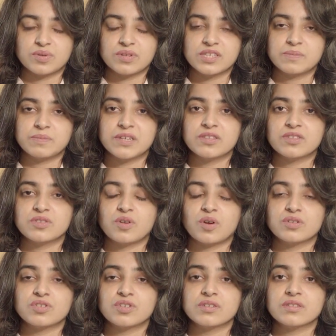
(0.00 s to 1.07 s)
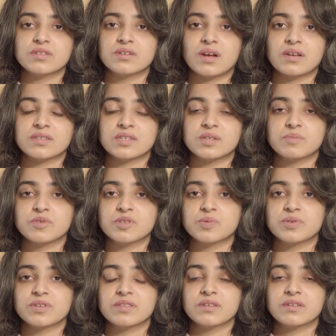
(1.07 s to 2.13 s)
This means not just the customers
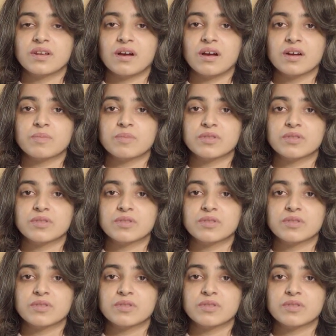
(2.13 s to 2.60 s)
were in the dark,